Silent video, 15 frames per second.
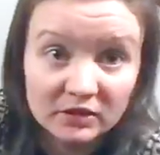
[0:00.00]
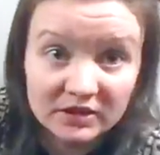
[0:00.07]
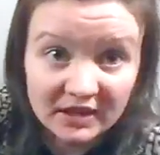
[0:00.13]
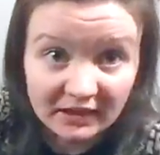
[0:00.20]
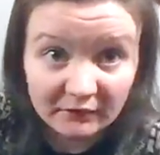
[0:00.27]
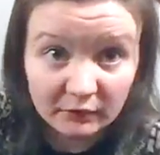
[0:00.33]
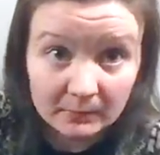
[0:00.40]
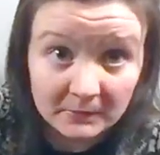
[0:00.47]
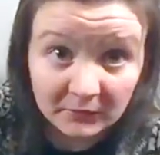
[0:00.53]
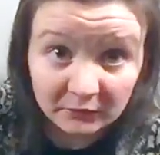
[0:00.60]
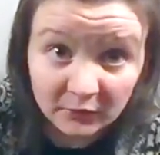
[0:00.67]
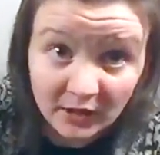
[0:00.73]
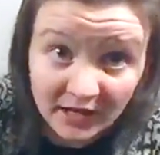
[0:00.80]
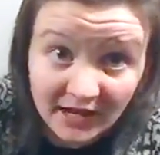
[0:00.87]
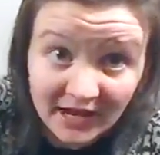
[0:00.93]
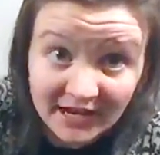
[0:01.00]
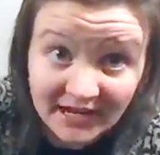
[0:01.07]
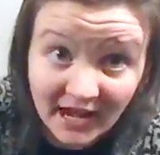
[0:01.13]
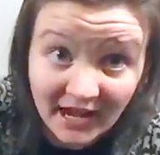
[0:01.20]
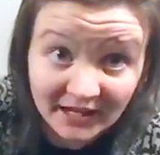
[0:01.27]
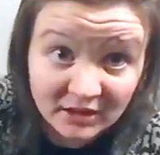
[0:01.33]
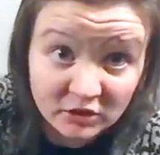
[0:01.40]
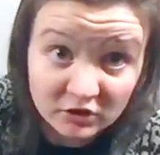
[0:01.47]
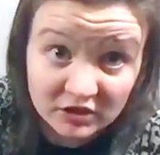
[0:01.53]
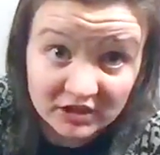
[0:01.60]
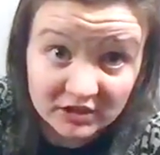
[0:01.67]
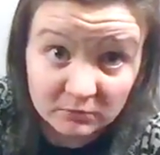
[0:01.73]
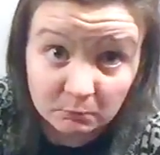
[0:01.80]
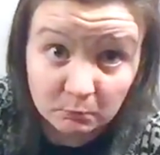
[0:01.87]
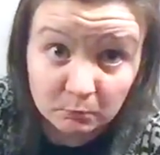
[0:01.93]
looks like from the front, and I
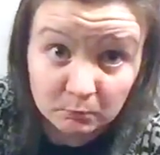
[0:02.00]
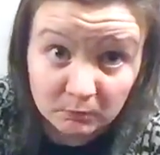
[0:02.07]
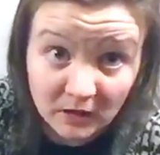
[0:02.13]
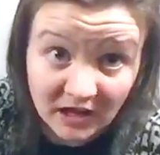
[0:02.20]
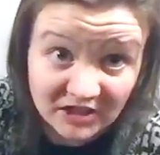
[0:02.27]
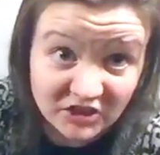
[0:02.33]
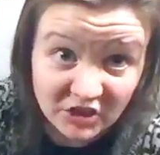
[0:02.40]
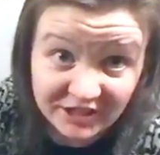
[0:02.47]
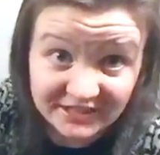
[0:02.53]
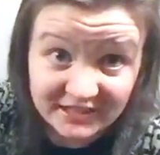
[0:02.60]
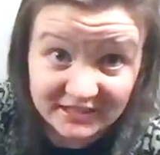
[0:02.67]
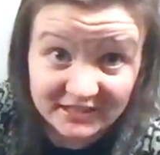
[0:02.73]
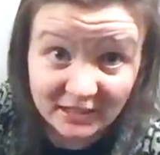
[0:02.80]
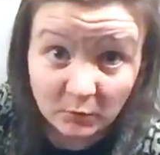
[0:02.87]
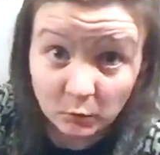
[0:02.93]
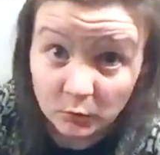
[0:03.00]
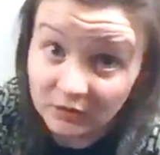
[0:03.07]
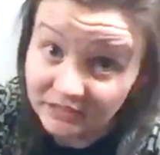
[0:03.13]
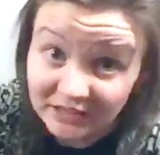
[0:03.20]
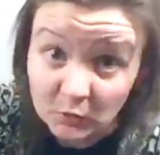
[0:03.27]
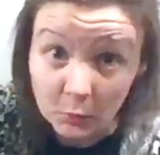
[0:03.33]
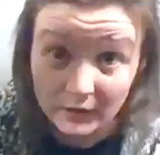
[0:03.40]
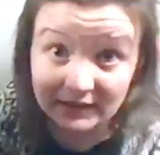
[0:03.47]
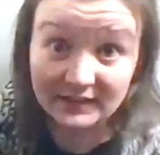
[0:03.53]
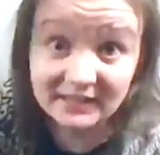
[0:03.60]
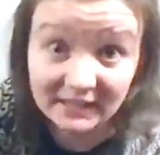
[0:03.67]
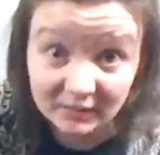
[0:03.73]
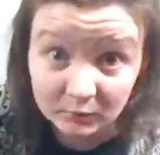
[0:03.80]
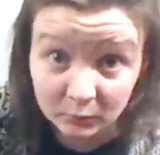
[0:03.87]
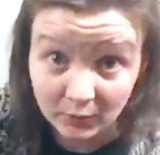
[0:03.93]
usually adjust this like really quickly
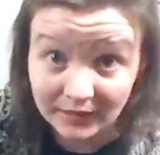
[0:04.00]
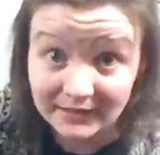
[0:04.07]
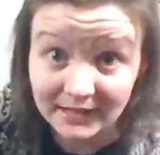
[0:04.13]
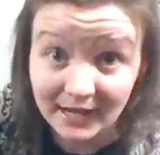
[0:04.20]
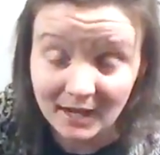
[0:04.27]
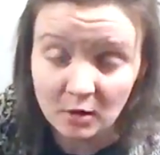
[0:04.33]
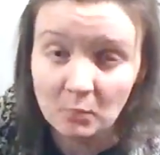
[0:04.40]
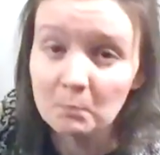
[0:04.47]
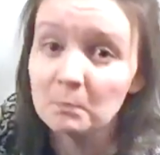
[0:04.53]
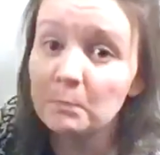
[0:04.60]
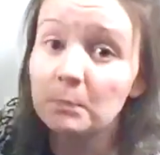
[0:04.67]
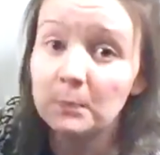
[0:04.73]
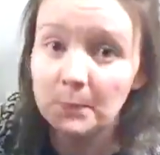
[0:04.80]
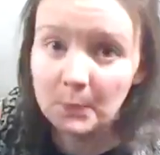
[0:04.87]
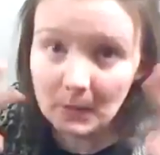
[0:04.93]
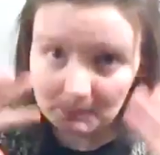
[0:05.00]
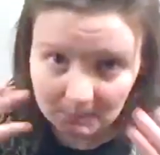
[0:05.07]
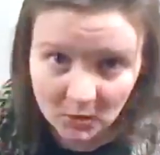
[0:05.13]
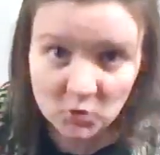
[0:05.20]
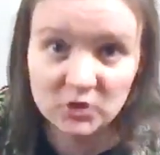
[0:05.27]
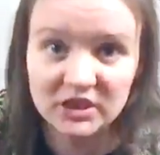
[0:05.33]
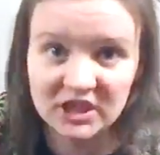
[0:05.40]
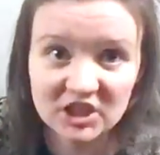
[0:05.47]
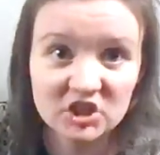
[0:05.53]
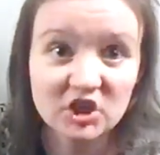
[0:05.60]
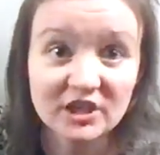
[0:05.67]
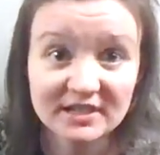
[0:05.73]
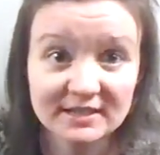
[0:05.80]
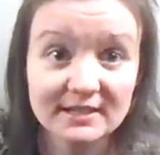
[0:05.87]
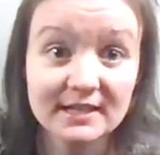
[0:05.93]
right now, but mostly
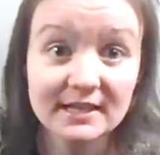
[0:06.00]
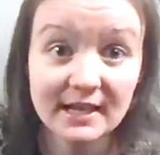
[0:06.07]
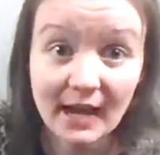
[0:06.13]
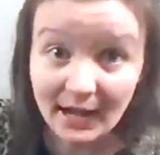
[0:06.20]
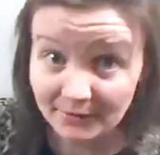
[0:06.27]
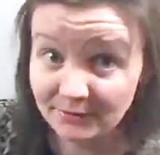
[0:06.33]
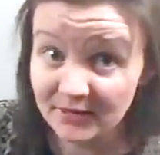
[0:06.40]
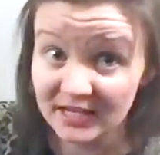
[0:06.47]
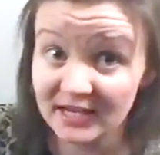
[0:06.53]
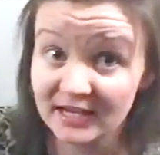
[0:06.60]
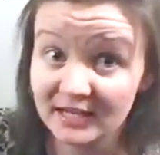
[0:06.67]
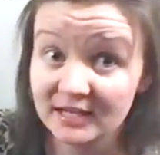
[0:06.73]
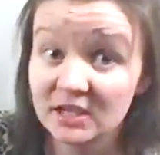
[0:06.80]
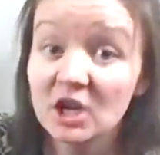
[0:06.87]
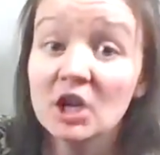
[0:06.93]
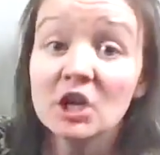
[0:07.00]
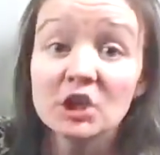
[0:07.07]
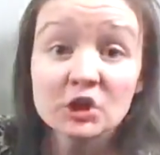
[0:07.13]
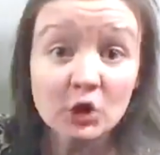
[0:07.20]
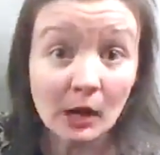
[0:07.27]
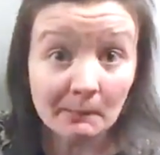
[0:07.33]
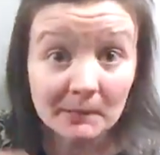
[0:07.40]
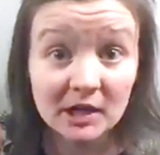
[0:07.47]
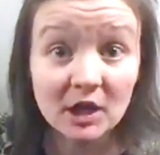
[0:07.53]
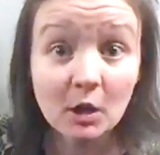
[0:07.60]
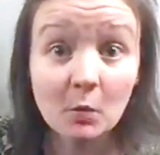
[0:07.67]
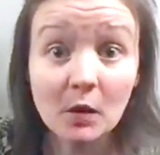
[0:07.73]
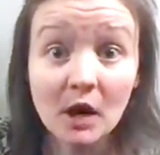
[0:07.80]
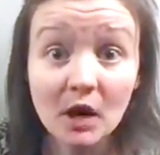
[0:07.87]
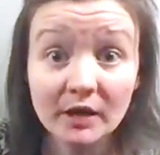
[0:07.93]
adjust it at the end. So I'm going to
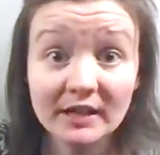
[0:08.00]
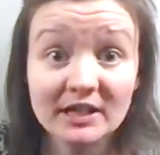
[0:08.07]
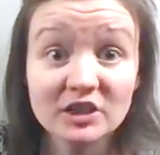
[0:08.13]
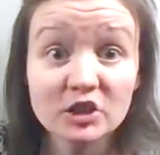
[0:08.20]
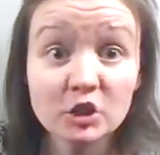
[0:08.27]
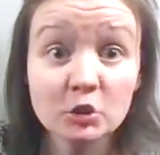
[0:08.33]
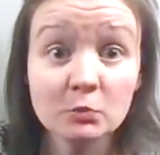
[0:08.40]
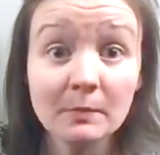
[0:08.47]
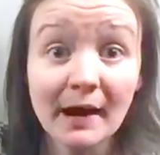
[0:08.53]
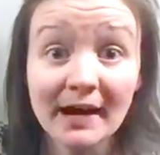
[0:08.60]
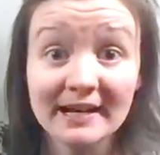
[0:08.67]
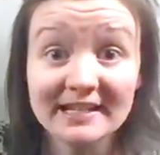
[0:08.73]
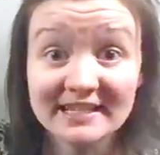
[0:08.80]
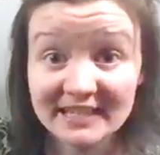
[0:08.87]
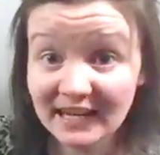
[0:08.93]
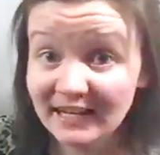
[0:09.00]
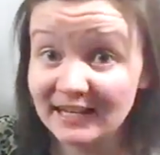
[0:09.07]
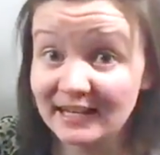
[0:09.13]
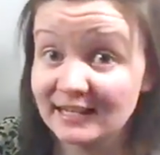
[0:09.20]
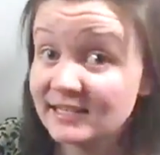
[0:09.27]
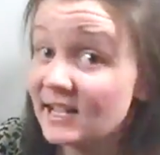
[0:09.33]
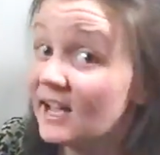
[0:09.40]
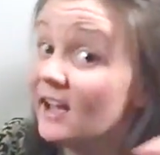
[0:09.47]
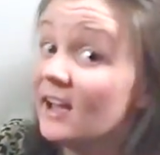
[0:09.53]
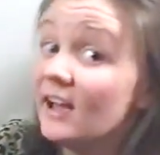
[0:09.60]
go on into my second